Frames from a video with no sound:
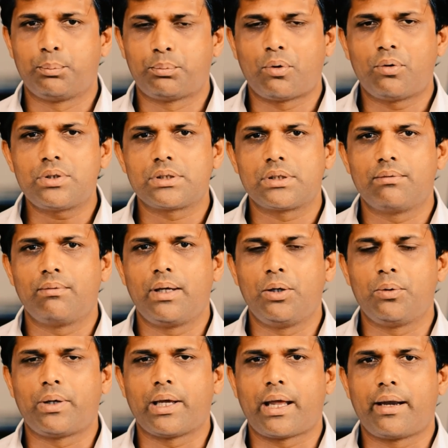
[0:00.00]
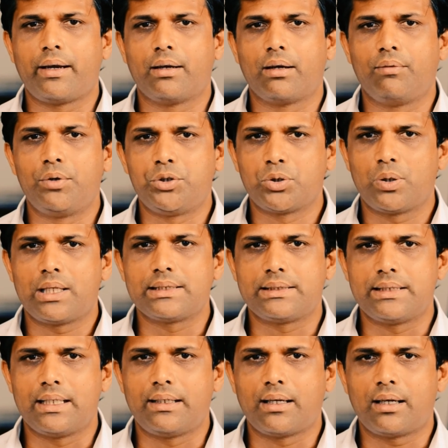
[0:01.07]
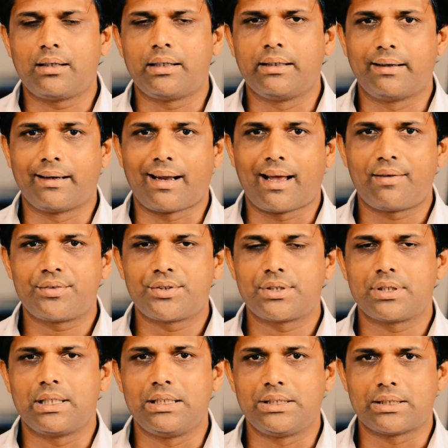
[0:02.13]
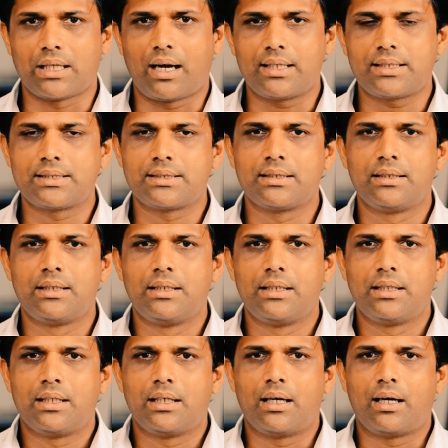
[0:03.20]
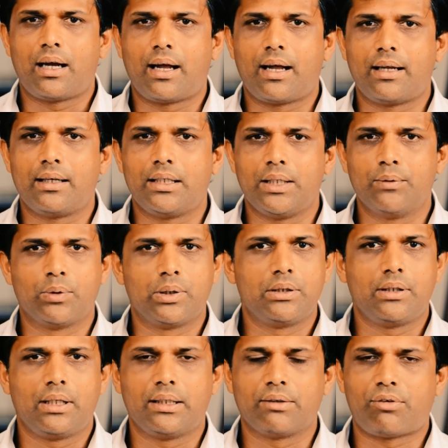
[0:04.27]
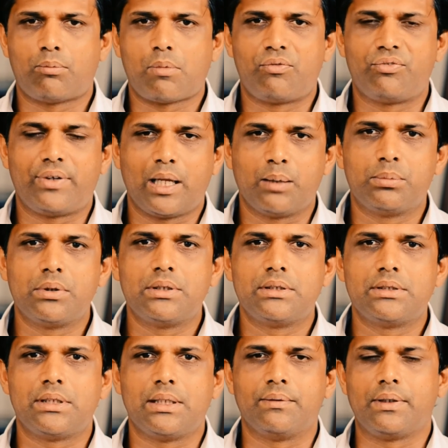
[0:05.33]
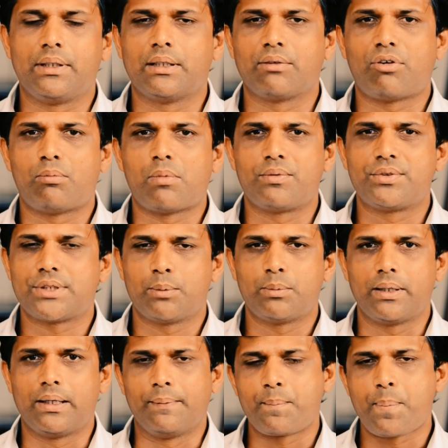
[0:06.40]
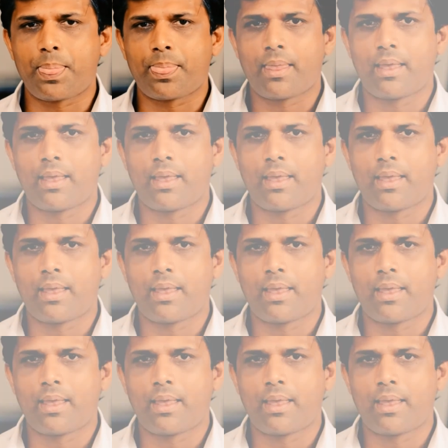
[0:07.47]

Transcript: reports, where you can visualize data in graphs, in charts, and even in the form of tables, even in the form of summary.